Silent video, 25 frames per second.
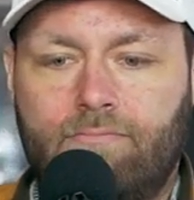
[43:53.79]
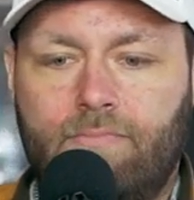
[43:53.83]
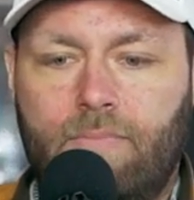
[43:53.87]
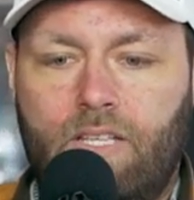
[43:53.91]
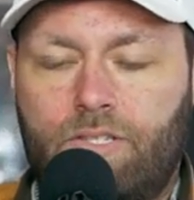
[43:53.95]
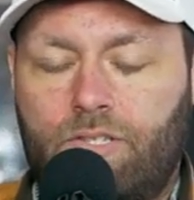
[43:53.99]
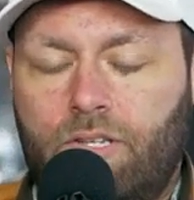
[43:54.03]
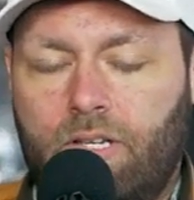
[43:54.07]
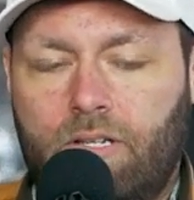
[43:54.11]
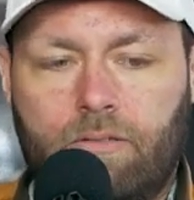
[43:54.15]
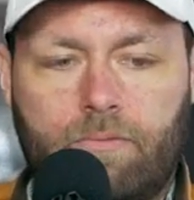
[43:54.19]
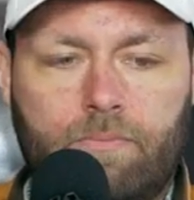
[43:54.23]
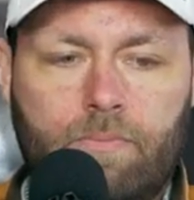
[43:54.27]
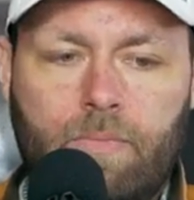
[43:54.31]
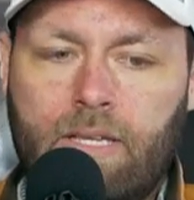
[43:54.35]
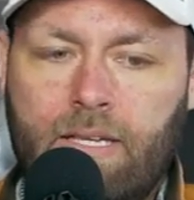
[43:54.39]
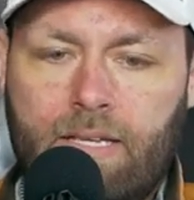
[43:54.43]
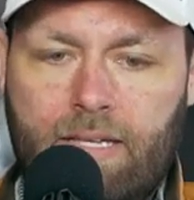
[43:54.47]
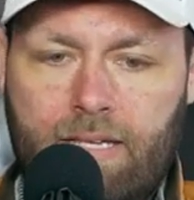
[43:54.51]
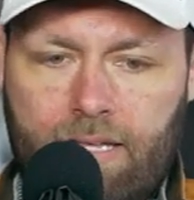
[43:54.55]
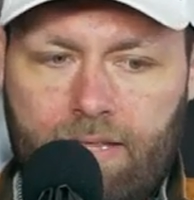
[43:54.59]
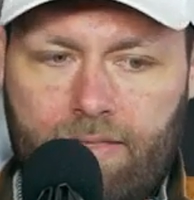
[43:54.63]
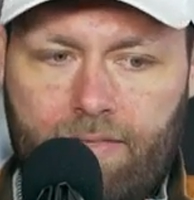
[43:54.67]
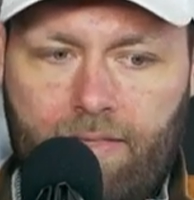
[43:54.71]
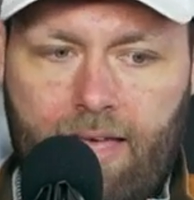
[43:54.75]
so
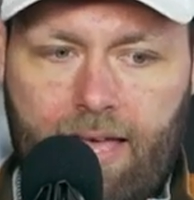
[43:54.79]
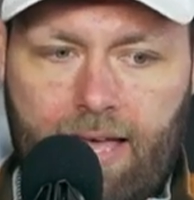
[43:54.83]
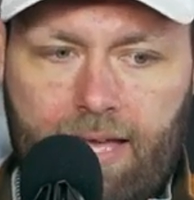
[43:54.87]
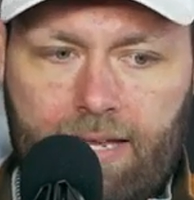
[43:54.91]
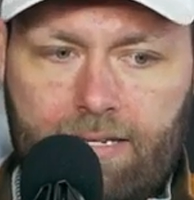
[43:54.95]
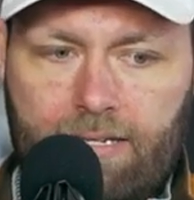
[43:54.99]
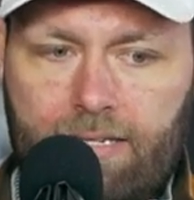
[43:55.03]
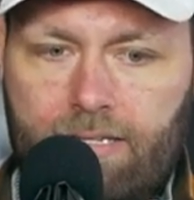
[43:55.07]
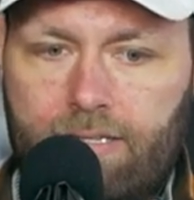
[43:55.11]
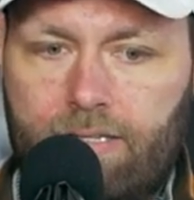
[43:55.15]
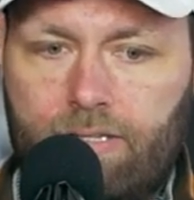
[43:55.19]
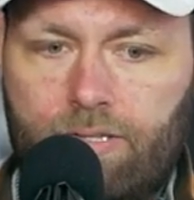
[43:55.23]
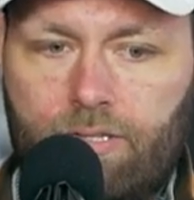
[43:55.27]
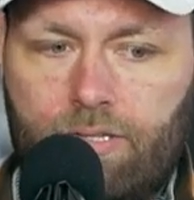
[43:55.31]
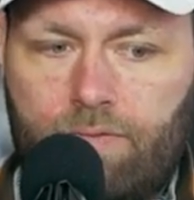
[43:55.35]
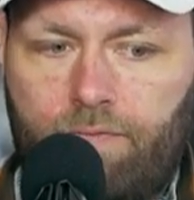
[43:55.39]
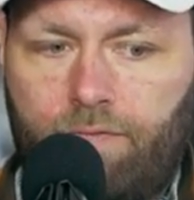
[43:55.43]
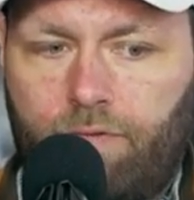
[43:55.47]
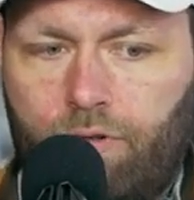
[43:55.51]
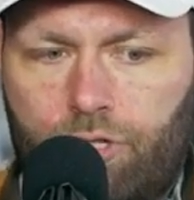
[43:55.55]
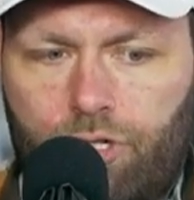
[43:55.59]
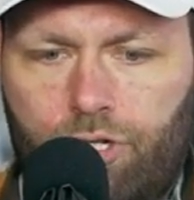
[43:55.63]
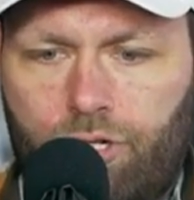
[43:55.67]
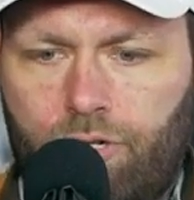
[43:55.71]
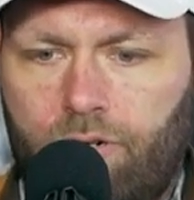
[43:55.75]
that is
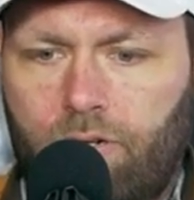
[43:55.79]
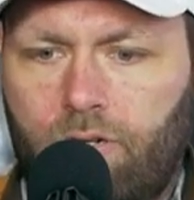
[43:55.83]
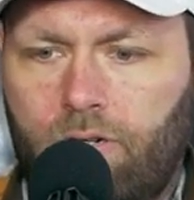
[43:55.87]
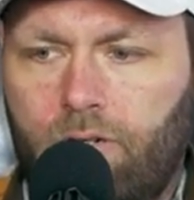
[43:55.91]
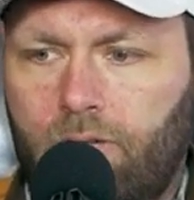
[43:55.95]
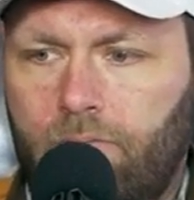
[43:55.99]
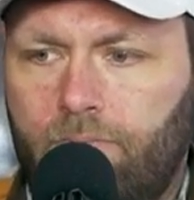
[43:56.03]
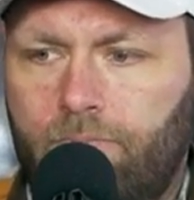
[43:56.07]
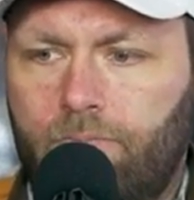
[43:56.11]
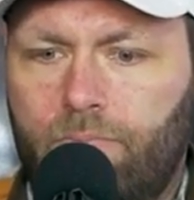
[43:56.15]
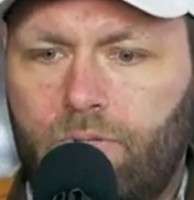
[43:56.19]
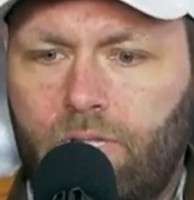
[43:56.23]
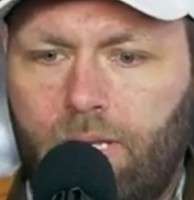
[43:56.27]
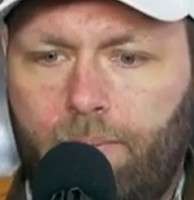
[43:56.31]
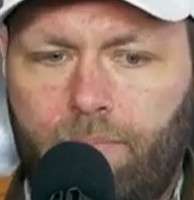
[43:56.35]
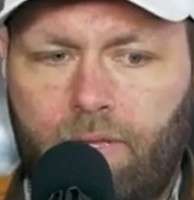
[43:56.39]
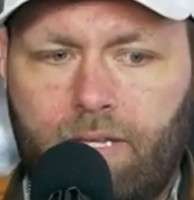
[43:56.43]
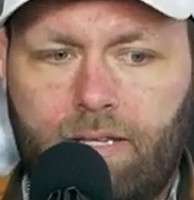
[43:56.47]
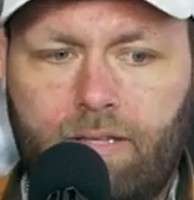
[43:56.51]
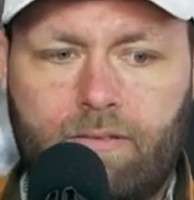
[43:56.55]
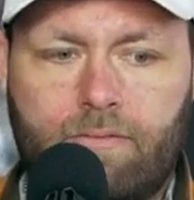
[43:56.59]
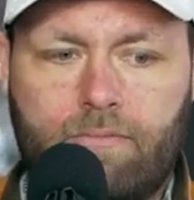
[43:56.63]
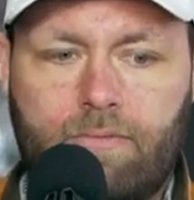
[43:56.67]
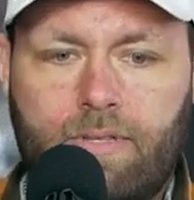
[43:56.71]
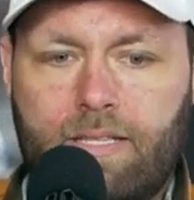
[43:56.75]
for sure
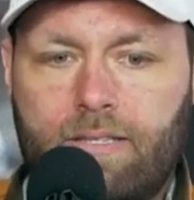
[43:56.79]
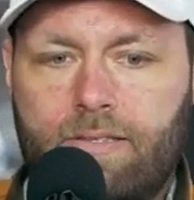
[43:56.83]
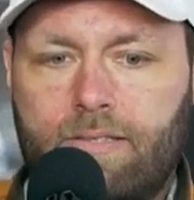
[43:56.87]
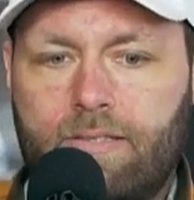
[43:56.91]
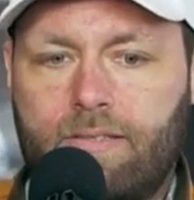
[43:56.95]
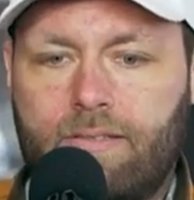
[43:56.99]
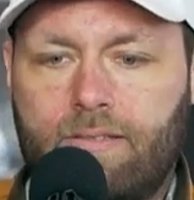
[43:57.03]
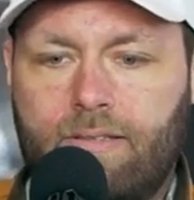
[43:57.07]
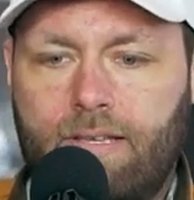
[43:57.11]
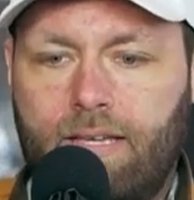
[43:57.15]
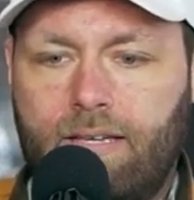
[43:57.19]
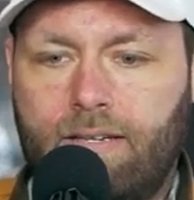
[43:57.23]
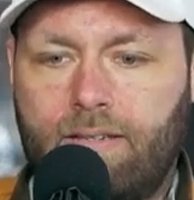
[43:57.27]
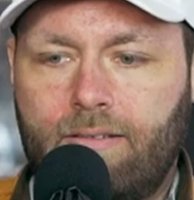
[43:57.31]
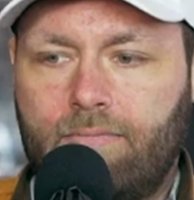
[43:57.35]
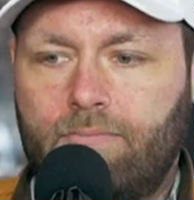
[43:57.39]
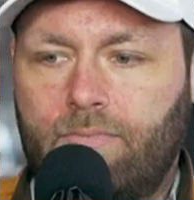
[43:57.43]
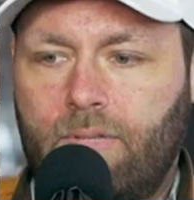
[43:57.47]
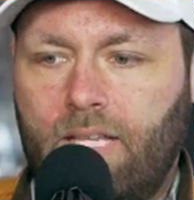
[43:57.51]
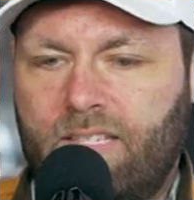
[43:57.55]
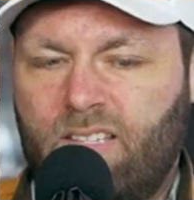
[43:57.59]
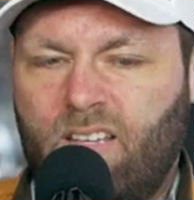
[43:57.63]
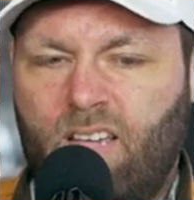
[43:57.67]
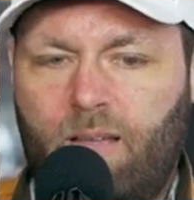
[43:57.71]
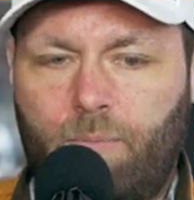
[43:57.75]
something that's
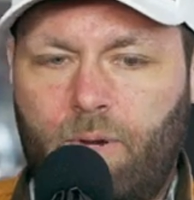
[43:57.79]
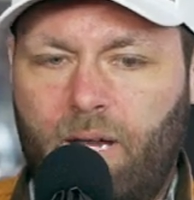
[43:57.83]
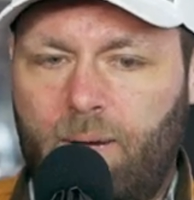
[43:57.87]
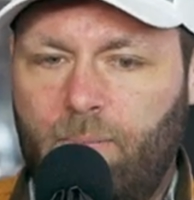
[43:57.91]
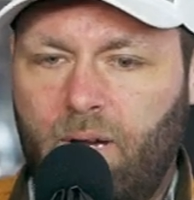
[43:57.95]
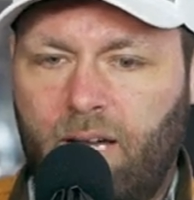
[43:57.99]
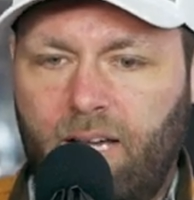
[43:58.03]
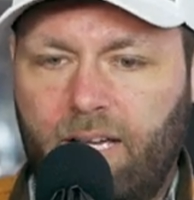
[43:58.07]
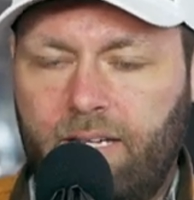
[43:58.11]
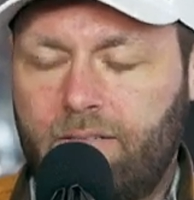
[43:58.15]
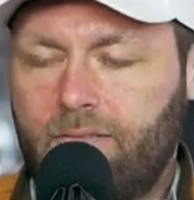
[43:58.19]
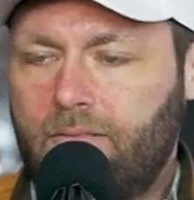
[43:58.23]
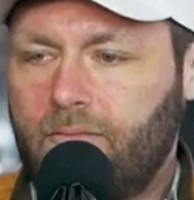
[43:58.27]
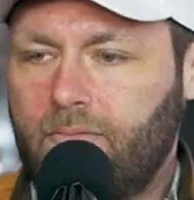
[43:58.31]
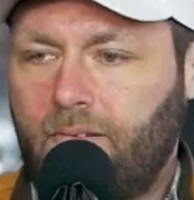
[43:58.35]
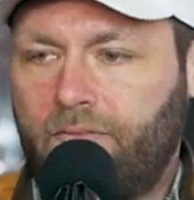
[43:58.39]
on my mind.